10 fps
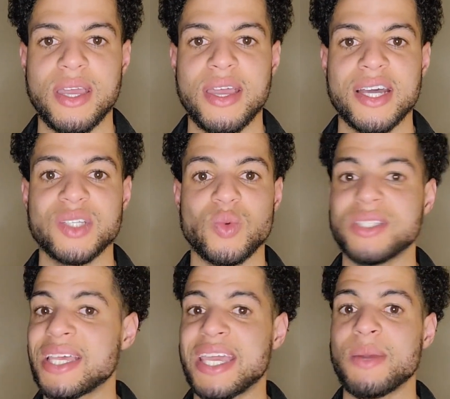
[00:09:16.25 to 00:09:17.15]
Because once
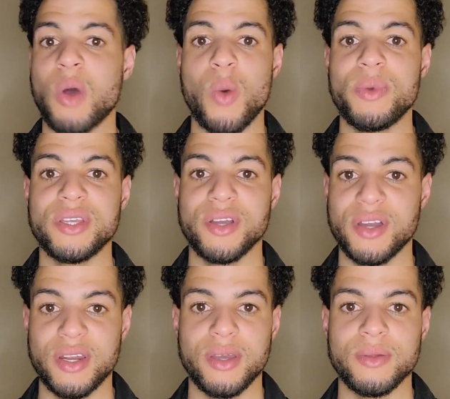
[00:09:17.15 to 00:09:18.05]
they get them open, you're
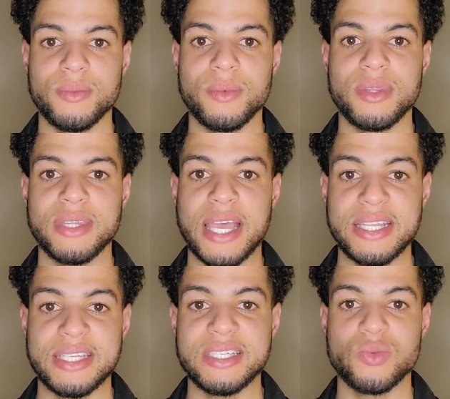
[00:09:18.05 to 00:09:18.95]
going to, th-
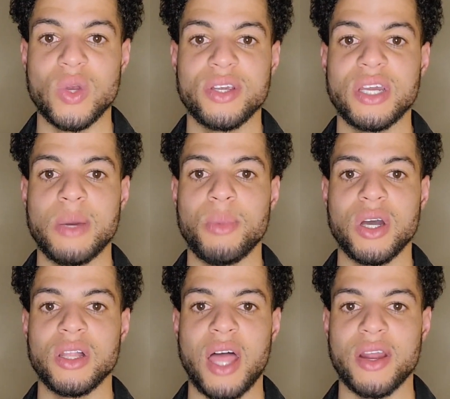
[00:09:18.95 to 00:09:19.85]
this is where you're going to book
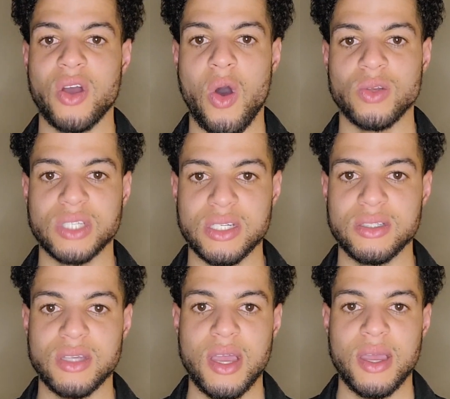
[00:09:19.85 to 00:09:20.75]
a lot of calls because